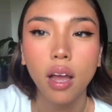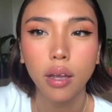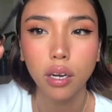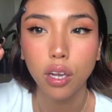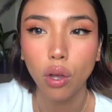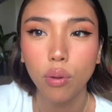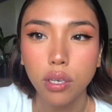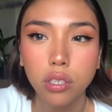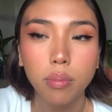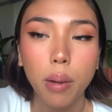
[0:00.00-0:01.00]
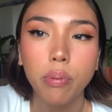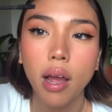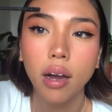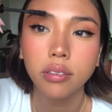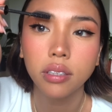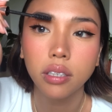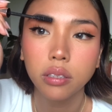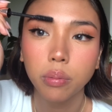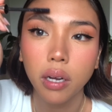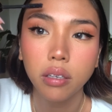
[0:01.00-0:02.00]
Gonna go into my brows
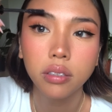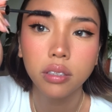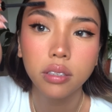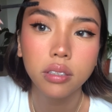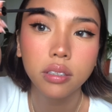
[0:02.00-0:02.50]
as well.